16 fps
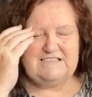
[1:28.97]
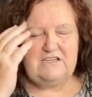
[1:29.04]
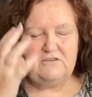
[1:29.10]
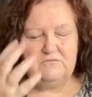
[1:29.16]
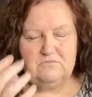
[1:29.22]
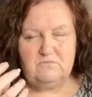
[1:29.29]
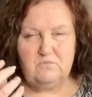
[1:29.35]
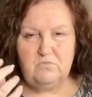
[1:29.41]
I
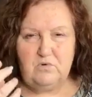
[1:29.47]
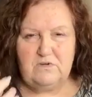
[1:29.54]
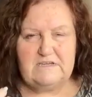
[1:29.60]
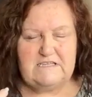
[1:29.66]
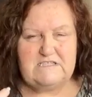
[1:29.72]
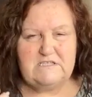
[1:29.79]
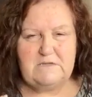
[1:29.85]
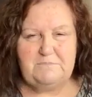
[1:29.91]
don't
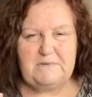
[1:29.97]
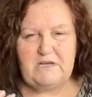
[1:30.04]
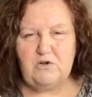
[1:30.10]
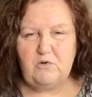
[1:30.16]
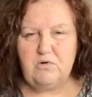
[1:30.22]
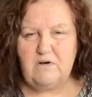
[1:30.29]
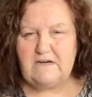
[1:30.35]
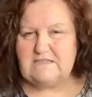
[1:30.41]
want it to
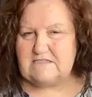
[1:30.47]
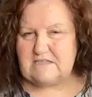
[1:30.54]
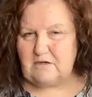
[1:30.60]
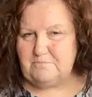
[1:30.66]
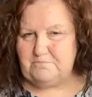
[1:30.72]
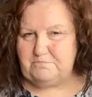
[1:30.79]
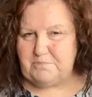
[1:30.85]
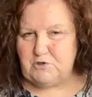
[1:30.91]
be quite
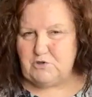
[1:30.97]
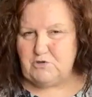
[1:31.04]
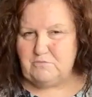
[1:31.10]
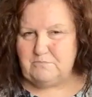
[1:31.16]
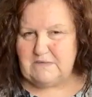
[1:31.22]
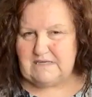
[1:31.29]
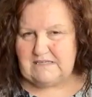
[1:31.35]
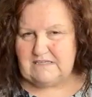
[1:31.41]
so
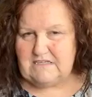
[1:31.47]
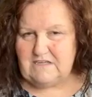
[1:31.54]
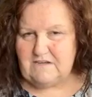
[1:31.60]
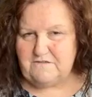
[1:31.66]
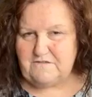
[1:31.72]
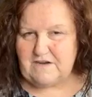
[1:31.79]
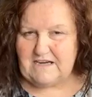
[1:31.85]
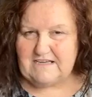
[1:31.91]
boom in
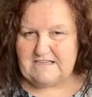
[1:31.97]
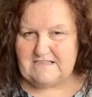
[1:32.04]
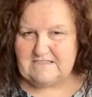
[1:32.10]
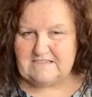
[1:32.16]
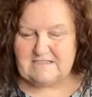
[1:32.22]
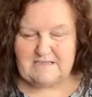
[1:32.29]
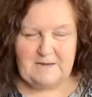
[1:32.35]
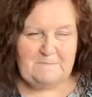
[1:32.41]
your
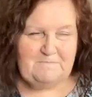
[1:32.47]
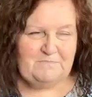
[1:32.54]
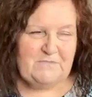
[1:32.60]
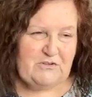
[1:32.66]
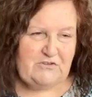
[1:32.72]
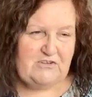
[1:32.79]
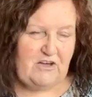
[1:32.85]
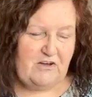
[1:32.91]
face.
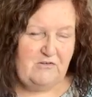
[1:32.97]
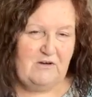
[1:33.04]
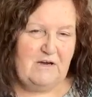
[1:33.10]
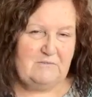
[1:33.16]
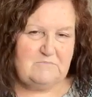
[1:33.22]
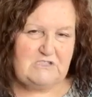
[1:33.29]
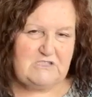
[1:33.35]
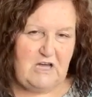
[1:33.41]

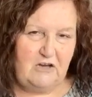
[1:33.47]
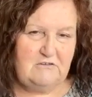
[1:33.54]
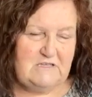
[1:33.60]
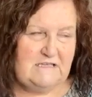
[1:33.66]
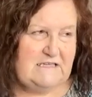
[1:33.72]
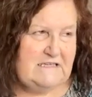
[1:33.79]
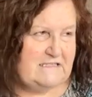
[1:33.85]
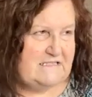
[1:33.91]
So I'm
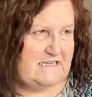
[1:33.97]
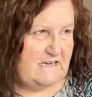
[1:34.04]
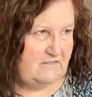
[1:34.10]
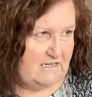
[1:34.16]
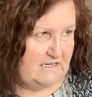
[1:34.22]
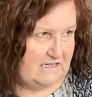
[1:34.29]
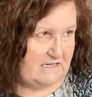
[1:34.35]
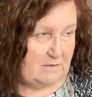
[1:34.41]
toning it
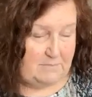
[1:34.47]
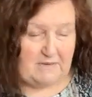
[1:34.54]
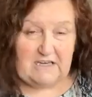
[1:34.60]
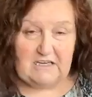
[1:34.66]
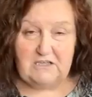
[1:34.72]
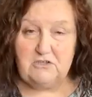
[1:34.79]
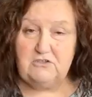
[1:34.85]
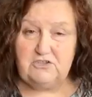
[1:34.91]
down a little
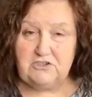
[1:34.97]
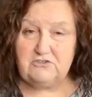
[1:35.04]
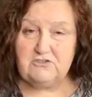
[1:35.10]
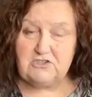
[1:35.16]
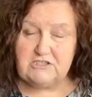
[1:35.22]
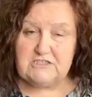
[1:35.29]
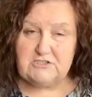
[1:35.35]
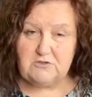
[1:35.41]
bit. I
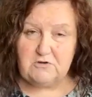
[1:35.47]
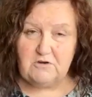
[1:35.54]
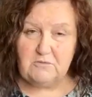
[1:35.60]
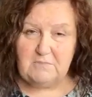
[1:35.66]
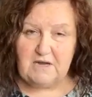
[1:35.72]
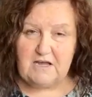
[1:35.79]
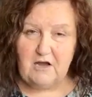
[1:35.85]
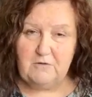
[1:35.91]
usually do
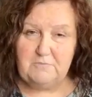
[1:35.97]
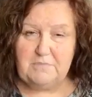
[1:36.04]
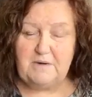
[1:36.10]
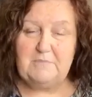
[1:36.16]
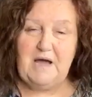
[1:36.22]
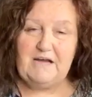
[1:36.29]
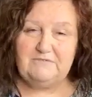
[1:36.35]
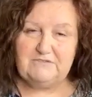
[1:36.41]
it on my own,
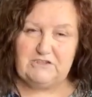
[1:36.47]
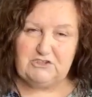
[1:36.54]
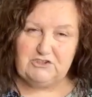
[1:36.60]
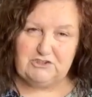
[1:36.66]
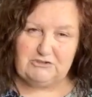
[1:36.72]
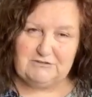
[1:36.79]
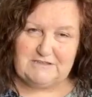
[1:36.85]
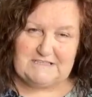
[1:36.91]
but I'm having
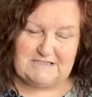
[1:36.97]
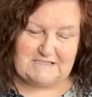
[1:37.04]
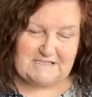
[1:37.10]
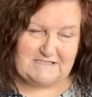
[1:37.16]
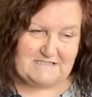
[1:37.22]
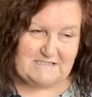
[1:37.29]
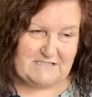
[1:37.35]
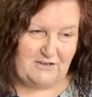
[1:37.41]
a treat
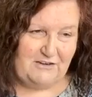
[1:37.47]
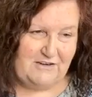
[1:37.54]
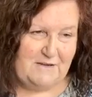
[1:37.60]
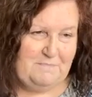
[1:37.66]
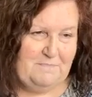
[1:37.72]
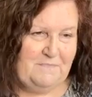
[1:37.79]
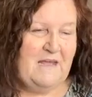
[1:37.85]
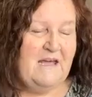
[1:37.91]
this
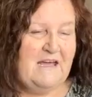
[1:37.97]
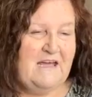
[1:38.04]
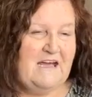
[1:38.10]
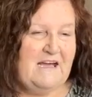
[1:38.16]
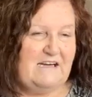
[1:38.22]
time.